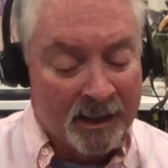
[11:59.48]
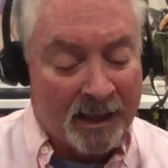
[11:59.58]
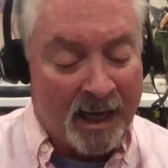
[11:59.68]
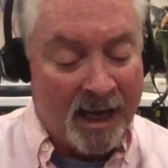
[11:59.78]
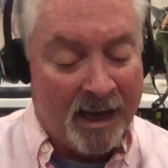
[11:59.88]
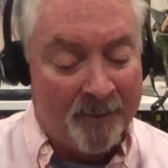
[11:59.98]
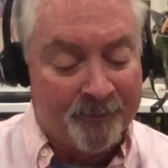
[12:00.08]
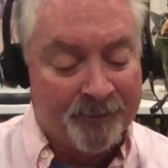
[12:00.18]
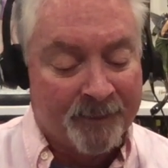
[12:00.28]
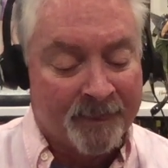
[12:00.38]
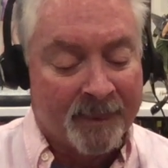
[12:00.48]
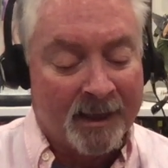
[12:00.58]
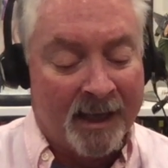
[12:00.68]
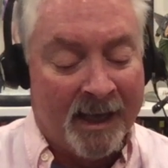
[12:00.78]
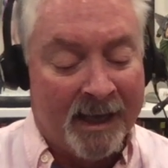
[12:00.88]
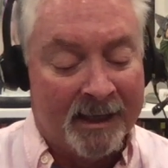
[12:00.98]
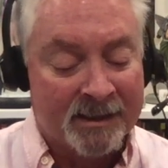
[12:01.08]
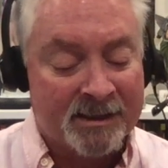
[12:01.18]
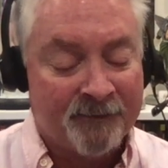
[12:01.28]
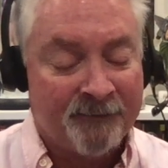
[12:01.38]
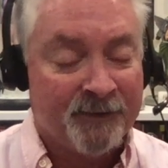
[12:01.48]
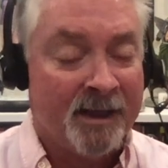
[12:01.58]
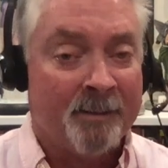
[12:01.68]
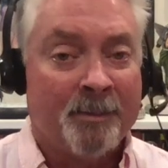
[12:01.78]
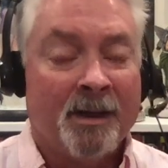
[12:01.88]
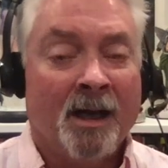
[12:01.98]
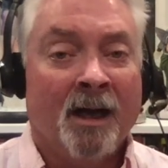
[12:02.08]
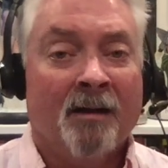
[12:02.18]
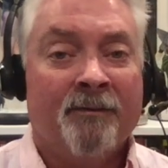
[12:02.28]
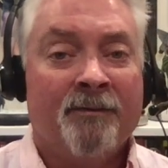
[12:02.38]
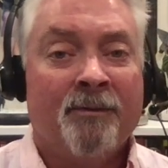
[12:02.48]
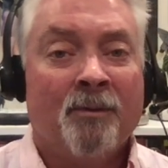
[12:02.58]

Um, and it's the flip of